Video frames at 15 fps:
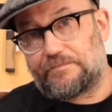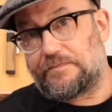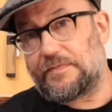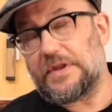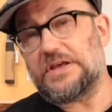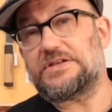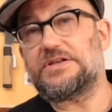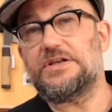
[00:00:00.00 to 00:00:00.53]

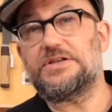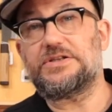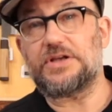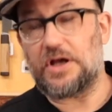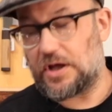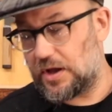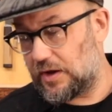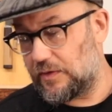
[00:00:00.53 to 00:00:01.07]
This is
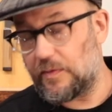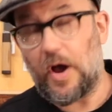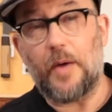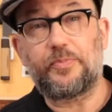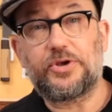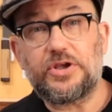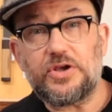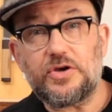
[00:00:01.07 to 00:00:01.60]

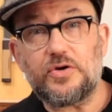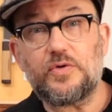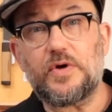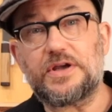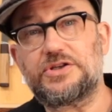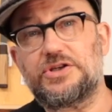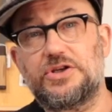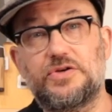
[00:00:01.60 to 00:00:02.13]
up to you
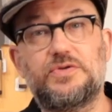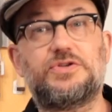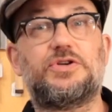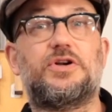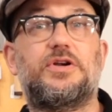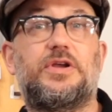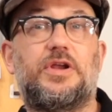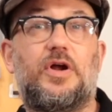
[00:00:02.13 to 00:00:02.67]
as a
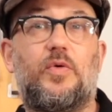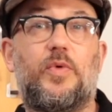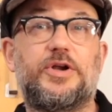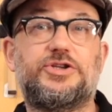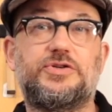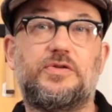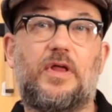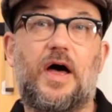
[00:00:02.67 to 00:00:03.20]
user,
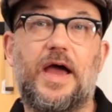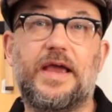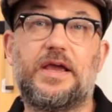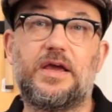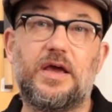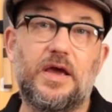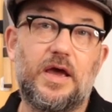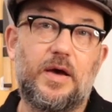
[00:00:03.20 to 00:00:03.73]
what you
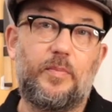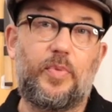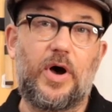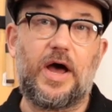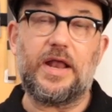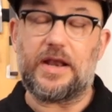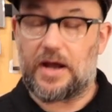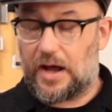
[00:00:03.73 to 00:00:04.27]
like.
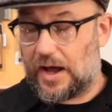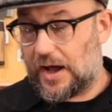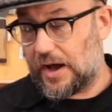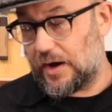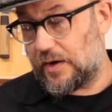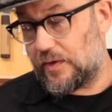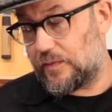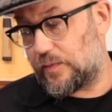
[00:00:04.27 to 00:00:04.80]

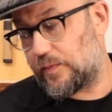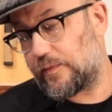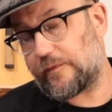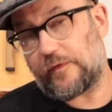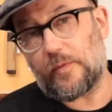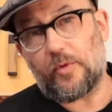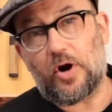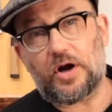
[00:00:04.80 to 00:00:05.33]
But
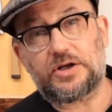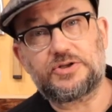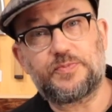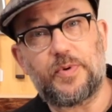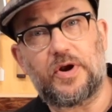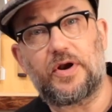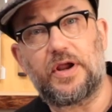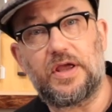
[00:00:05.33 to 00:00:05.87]
from our
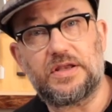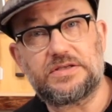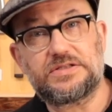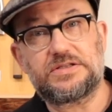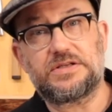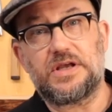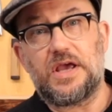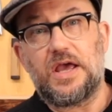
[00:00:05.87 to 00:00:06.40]

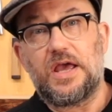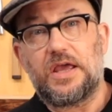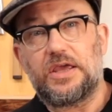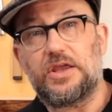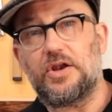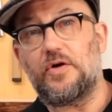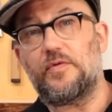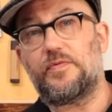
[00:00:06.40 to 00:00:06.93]
experience,
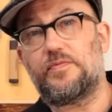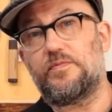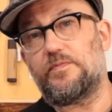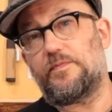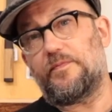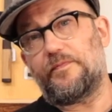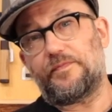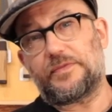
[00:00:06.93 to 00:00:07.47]

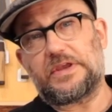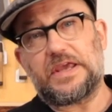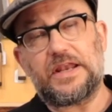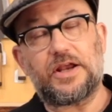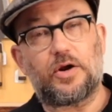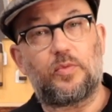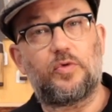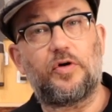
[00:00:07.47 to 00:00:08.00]

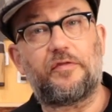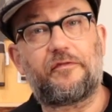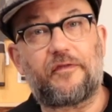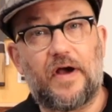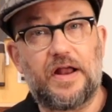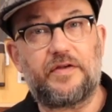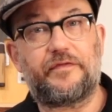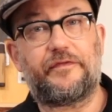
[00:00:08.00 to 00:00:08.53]
getting a real
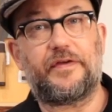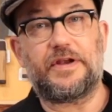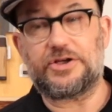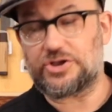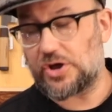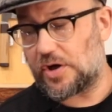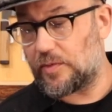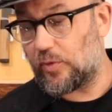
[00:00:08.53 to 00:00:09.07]
fine
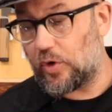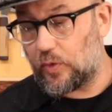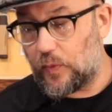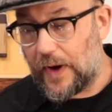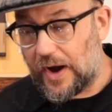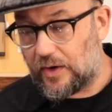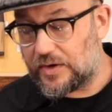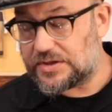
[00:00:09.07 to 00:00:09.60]
finish on a more
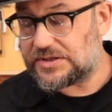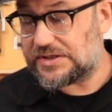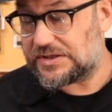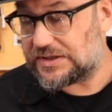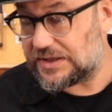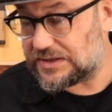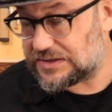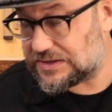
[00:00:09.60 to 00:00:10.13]
wear
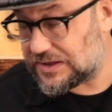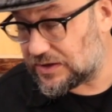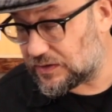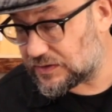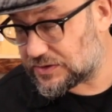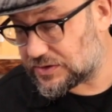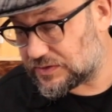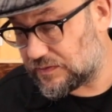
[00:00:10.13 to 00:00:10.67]
resistant
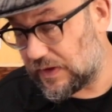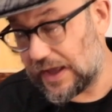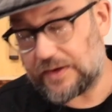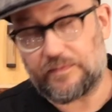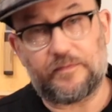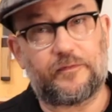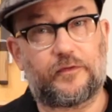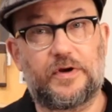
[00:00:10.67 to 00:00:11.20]
steels,
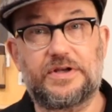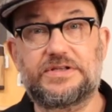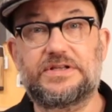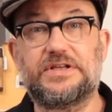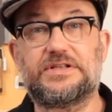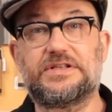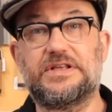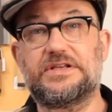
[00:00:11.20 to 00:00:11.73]
like for
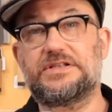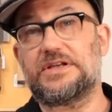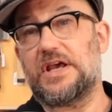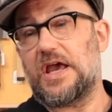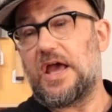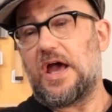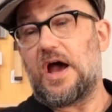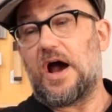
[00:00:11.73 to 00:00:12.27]
instance this
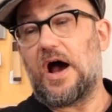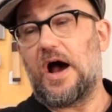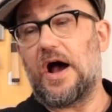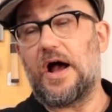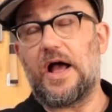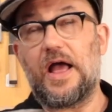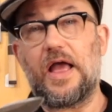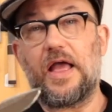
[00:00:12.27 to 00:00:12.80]

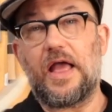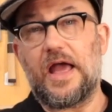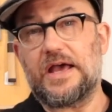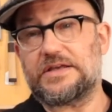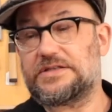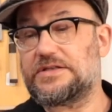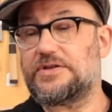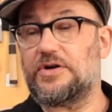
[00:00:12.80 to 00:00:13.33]

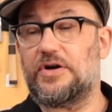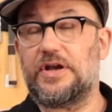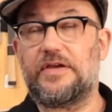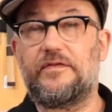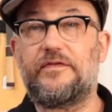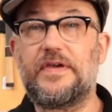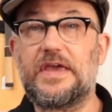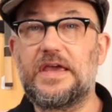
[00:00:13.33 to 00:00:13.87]

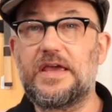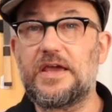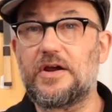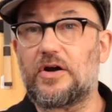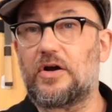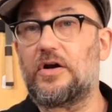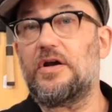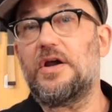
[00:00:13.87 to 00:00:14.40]
S30V
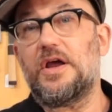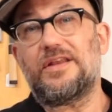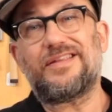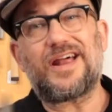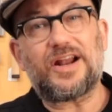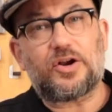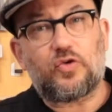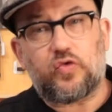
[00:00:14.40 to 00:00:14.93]
here,
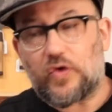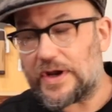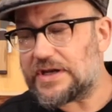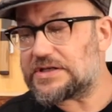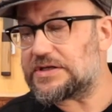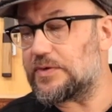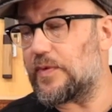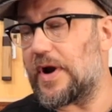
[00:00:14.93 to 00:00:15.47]
not a
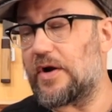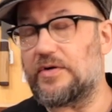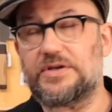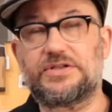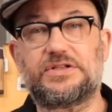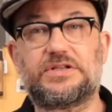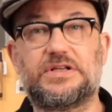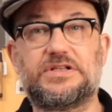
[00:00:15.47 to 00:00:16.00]
crazy wear
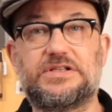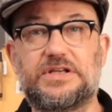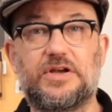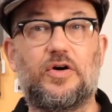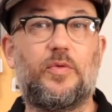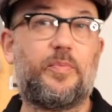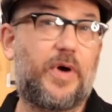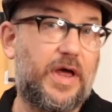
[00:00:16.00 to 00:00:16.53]
resistant
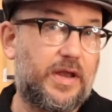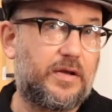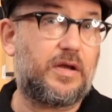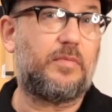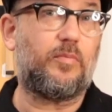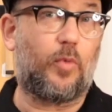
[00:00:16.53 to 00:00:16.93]
steel, but